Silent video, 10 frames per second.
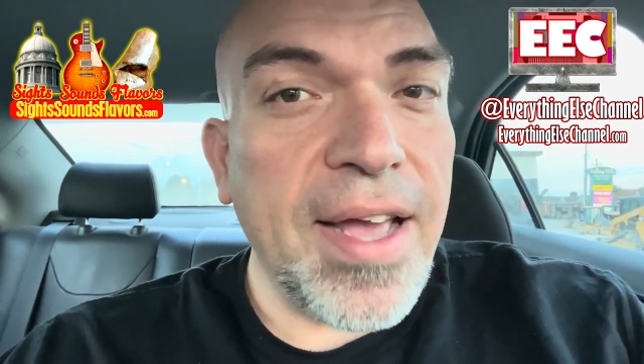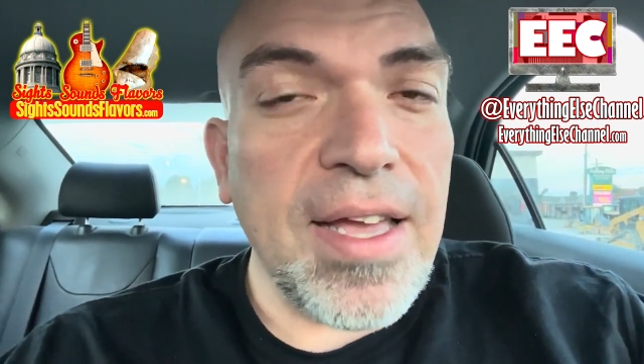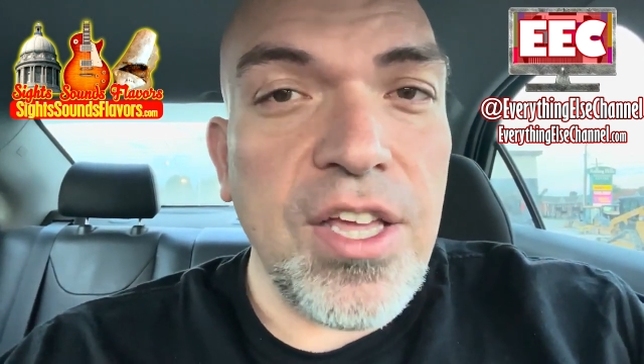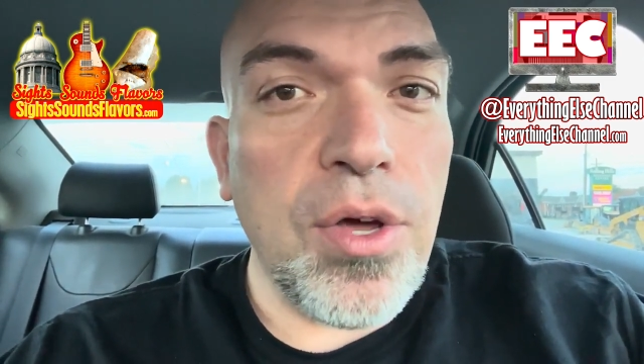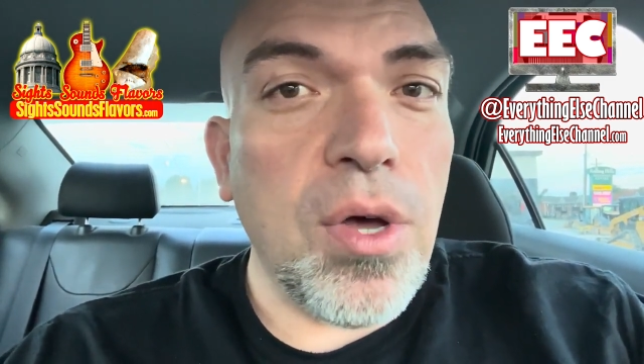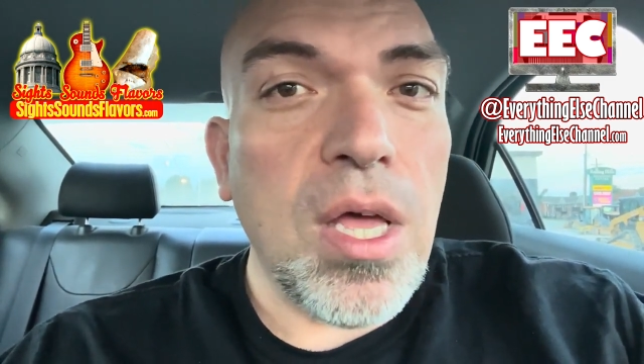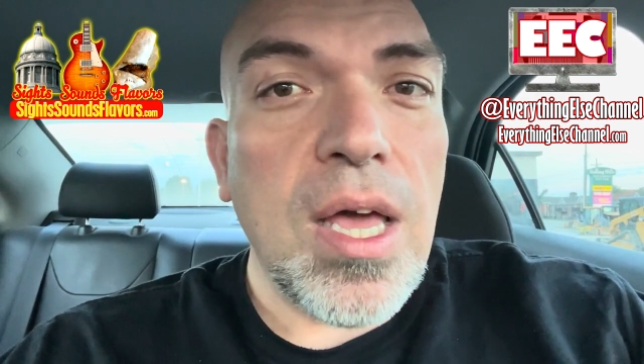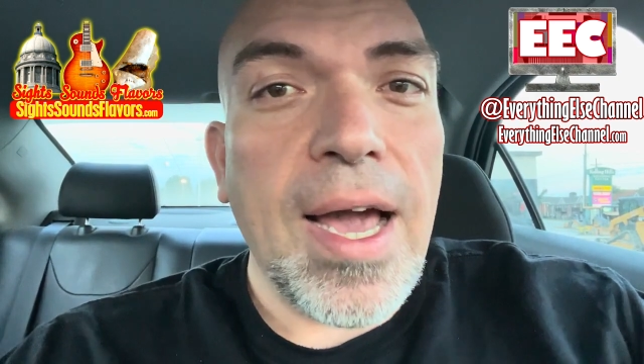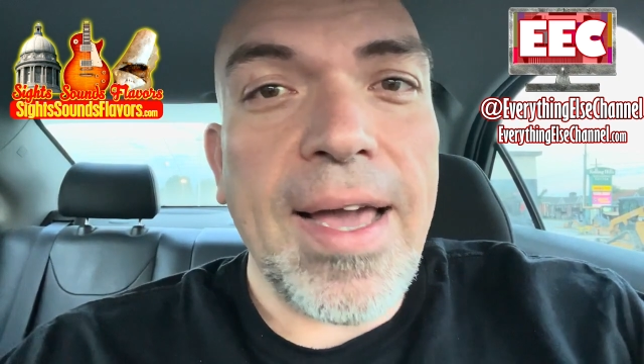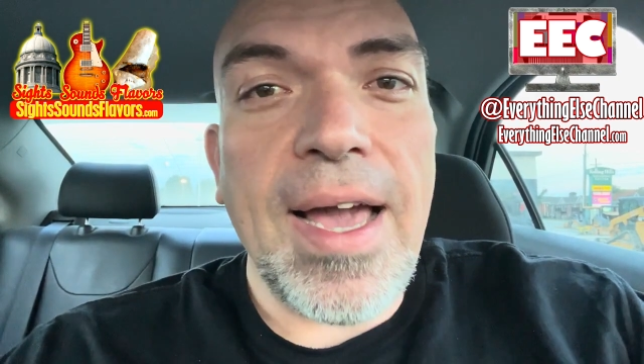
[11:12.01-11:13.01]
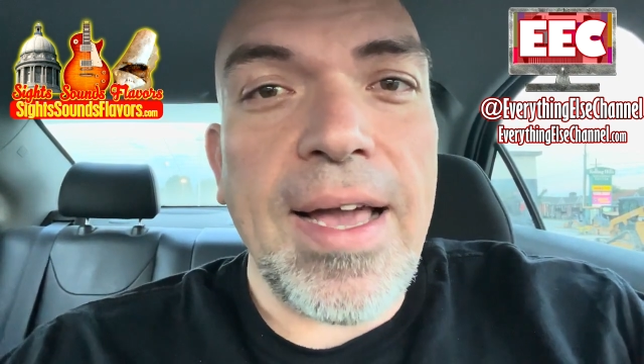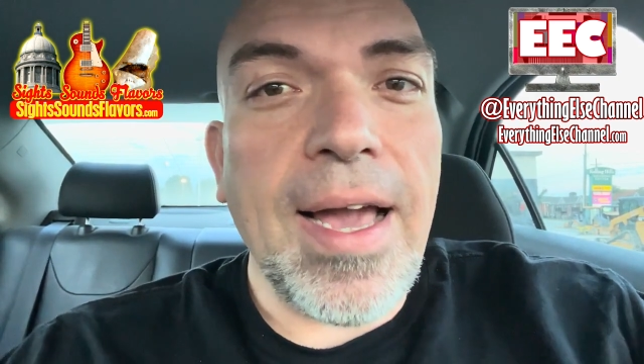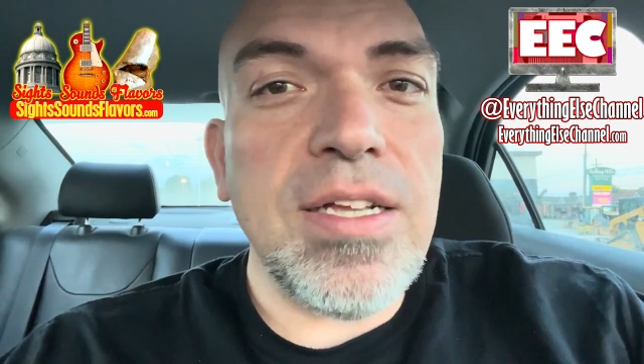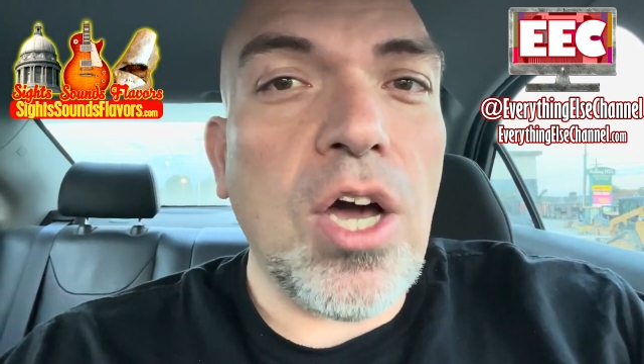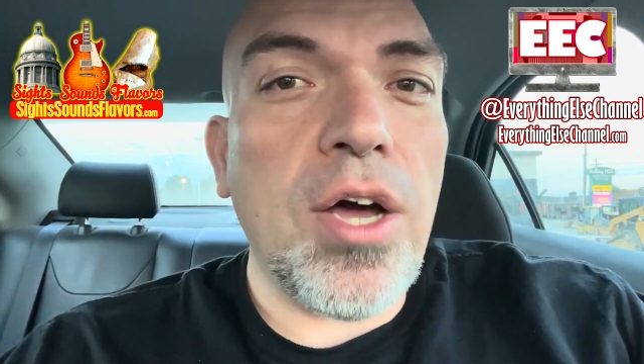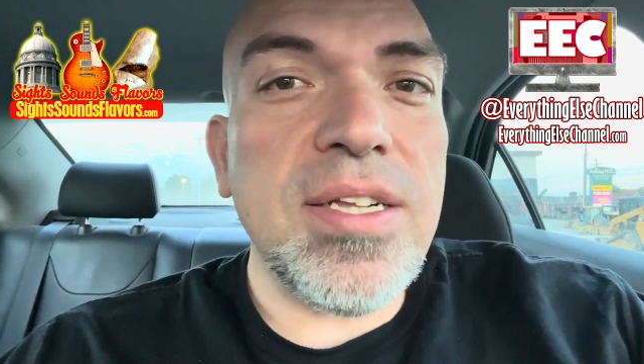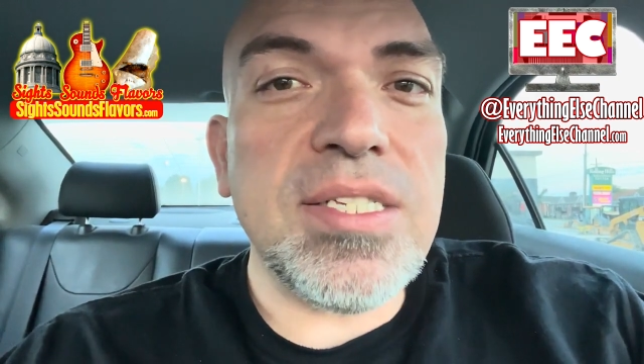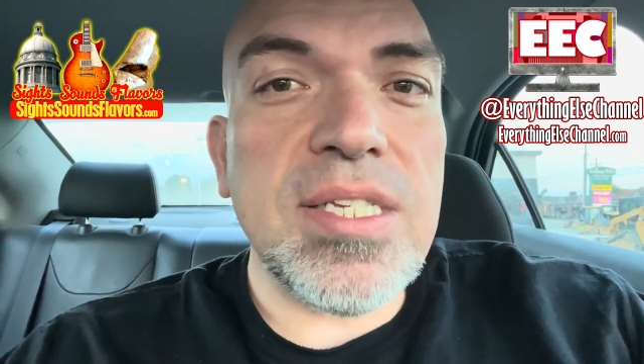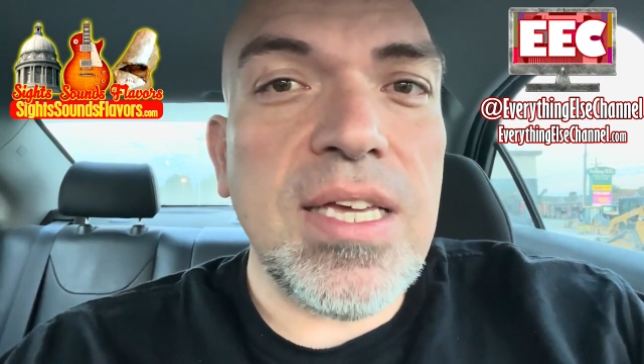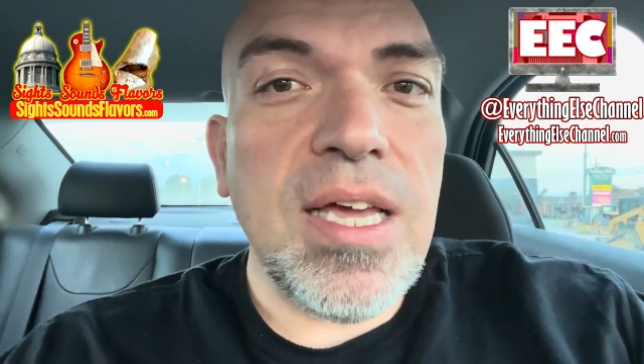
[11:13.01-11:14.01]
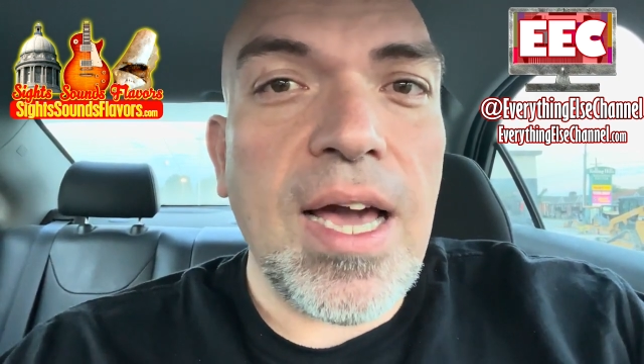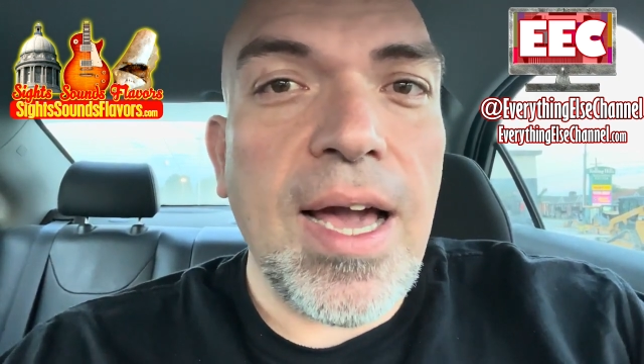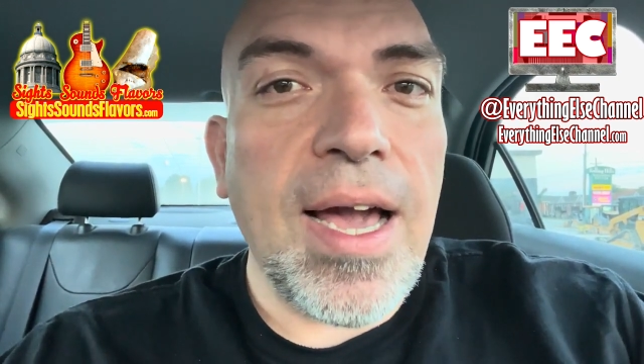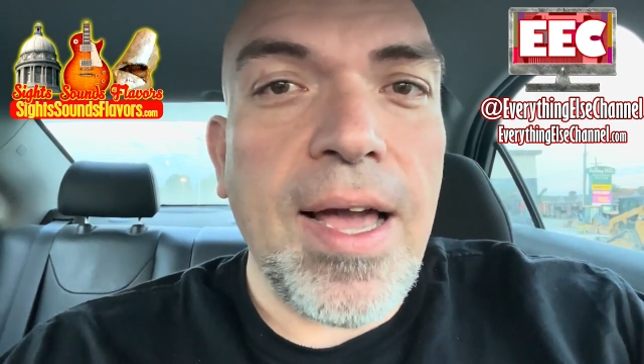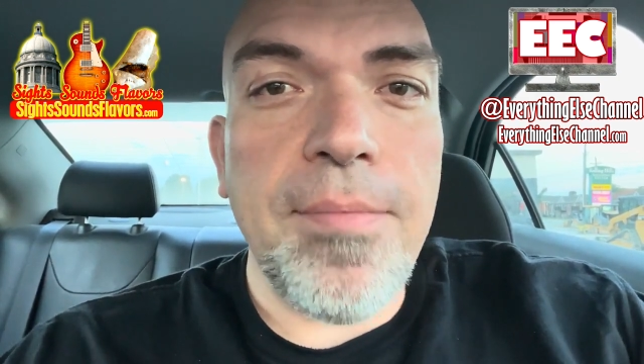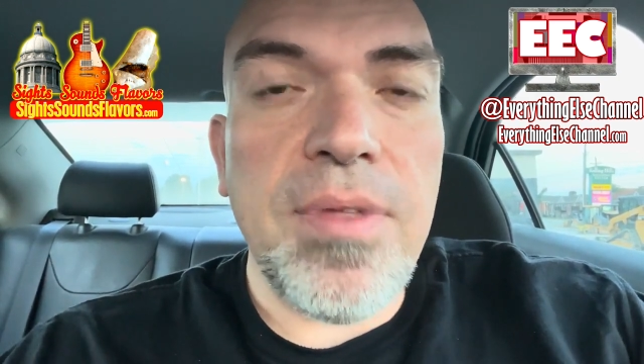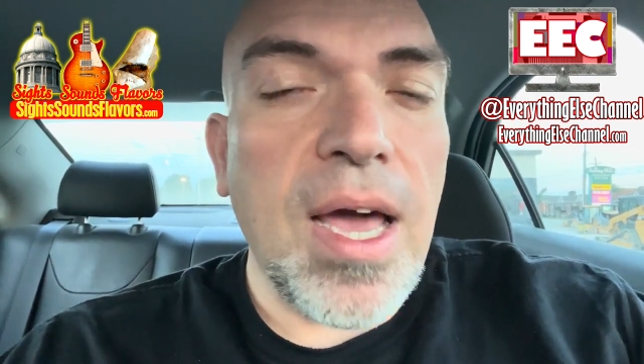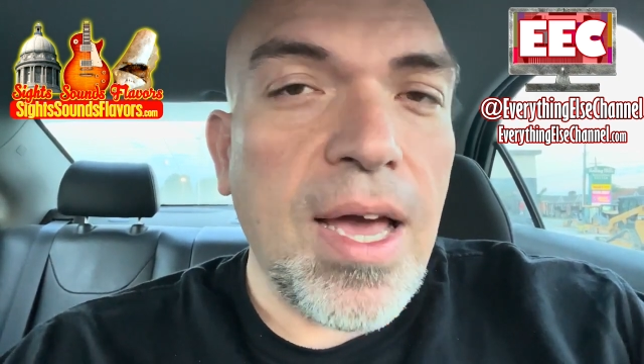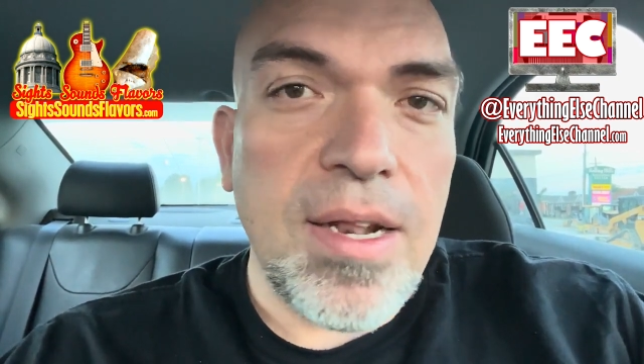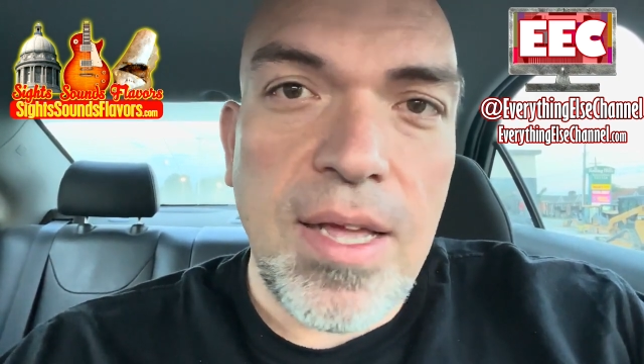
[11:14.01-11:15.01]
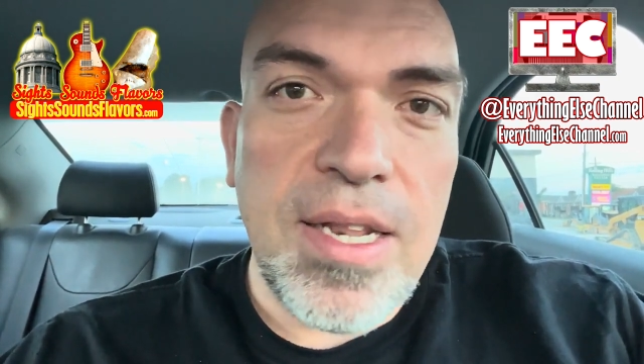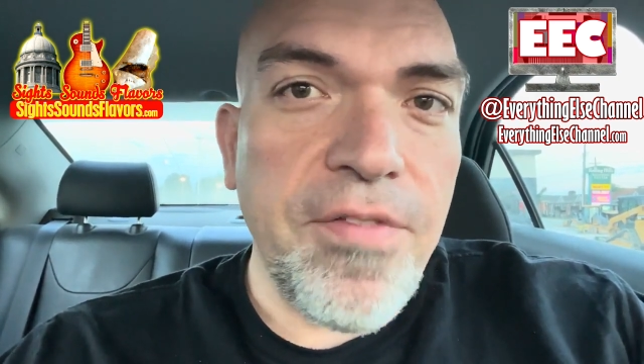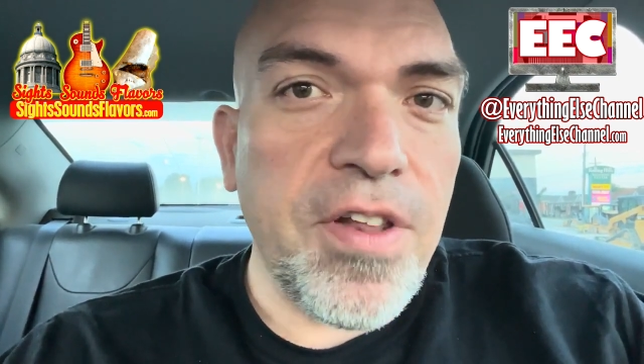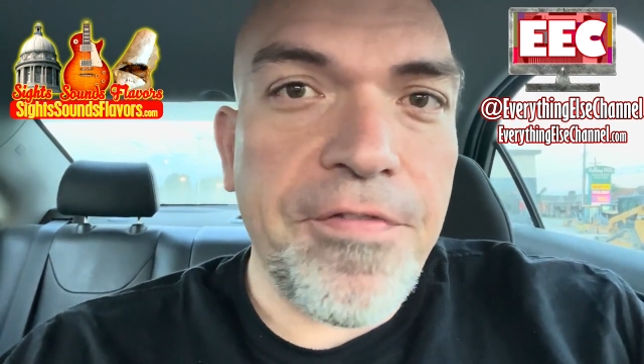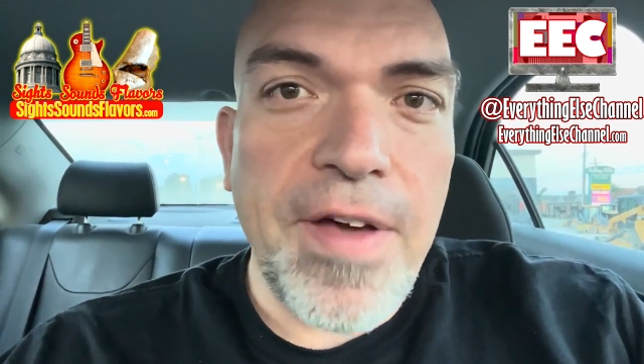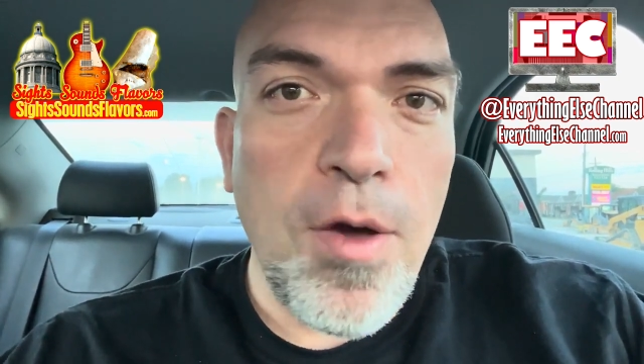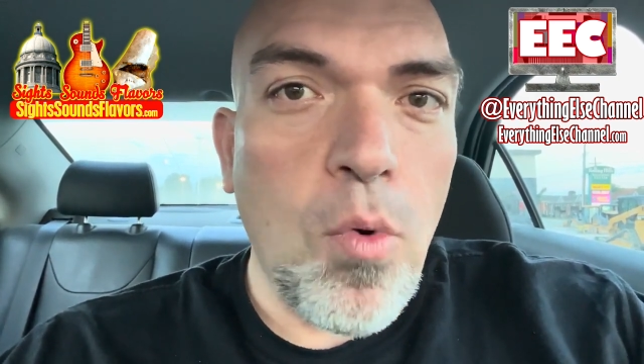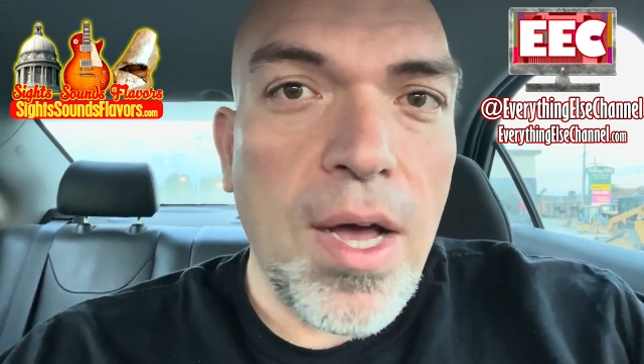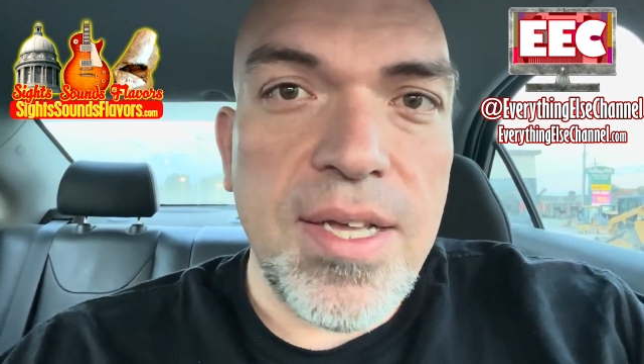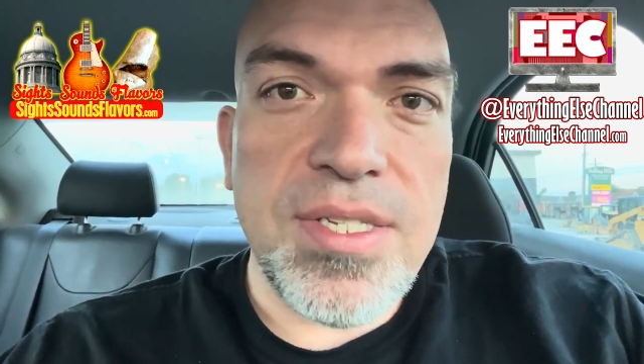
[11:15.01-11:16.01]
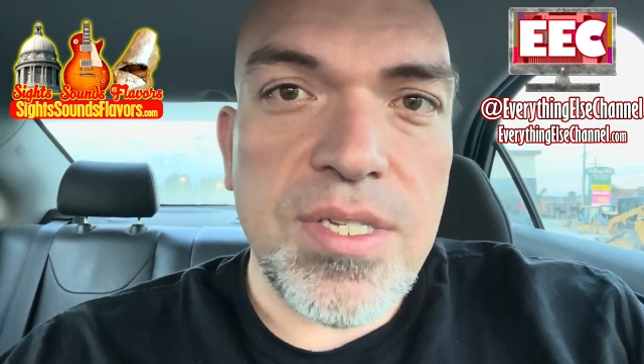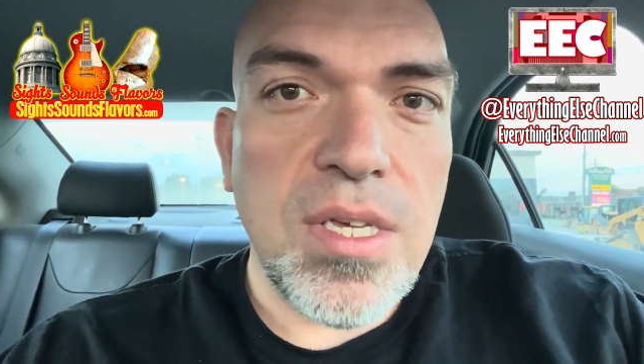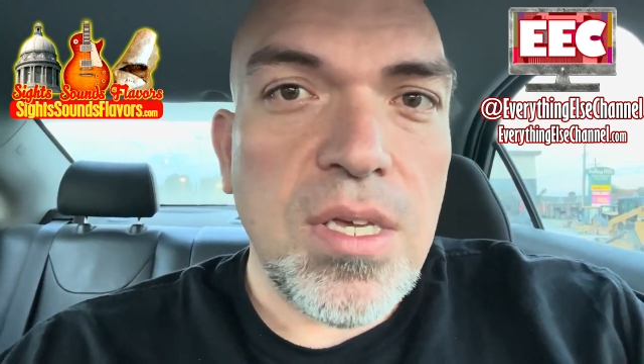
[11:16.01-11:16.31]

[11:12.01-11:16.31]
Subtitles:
I honestly, I'm not. And even if I was,